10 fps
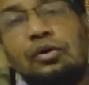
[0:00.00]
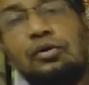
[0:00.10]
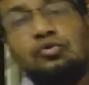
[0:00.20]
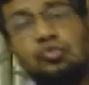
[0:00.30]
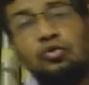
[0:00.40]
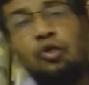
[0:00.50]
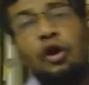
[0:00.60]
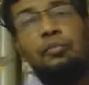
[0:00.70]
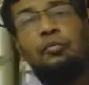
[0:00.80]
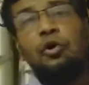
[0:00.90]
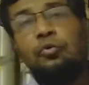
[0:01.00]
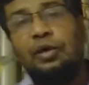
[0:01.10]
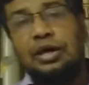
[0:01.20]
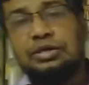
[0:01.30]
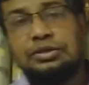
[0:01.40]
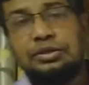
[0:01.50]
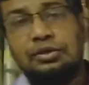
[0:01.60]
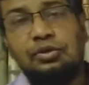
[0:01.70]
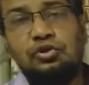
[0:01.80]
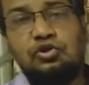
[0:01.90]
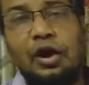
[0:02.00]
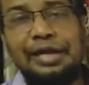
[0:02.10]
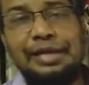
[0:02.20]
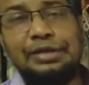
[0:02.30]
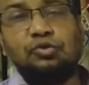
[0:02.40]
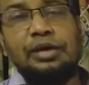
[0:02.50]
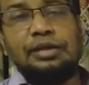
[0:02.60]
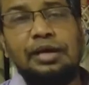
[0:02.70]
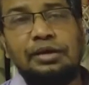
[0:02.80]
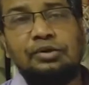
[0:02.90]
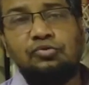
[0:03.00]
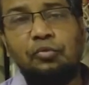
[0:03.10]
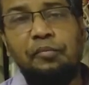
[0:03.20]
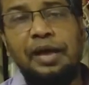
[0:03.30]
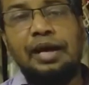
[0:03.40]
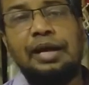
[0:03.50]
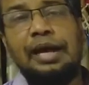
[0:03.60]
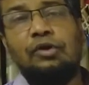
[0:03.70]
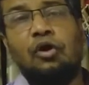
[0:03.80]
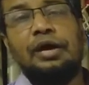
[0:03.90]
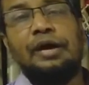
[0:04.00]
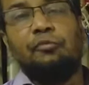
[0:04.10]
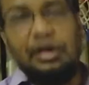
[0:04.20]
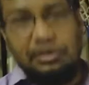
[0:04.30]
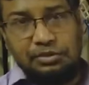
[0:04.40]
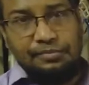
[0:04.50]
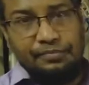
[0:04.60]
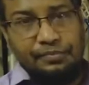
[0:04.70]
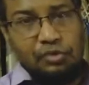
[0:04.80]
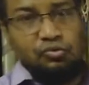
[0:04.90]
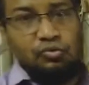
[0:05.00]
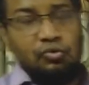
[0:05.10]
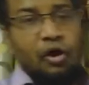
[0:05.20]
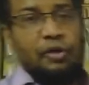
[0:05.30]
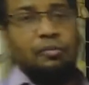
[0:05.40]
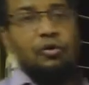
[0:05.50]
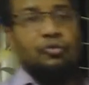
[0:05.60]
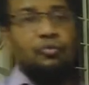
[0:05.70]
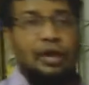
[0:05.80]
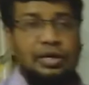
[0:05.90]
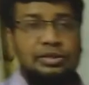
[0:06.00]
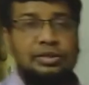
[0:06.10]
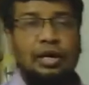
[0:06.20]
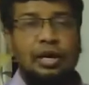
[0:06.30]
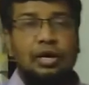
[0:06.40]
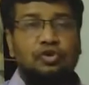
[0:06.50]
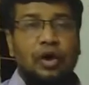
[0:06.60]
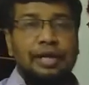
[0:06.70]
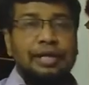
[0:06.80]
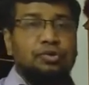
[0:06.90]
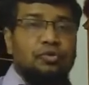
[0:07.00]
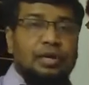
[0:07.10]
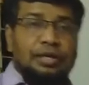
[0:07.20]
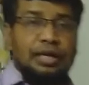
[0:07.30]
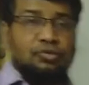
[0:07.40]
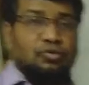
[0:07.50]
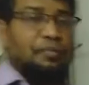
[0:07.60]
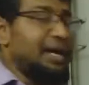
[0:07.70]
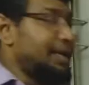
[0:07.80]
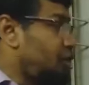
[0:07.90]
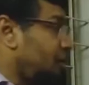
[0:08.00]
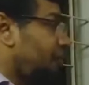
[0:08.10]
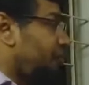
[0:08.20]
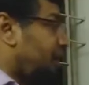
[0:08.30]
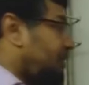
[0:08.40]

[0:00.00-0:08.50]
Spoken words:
two or more words joining together to make a longer word. Two or more words joining together to make a longer word.